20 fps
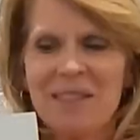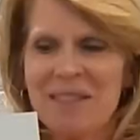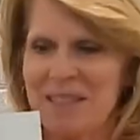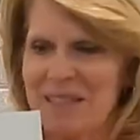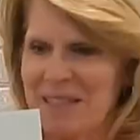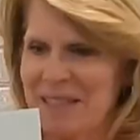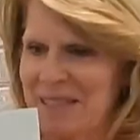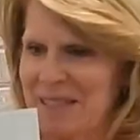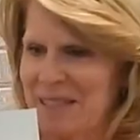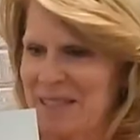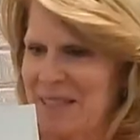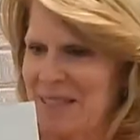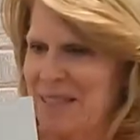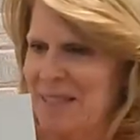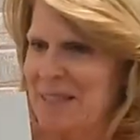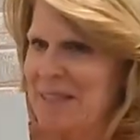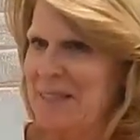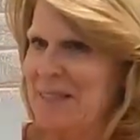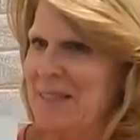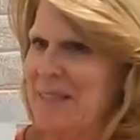
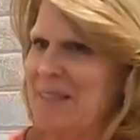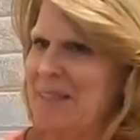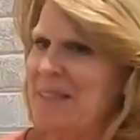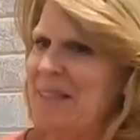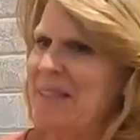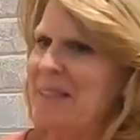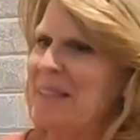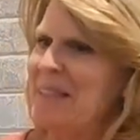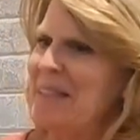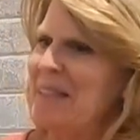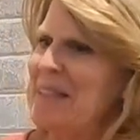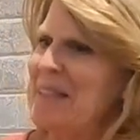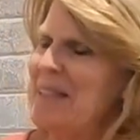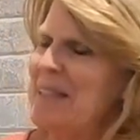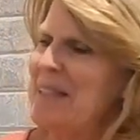(silence)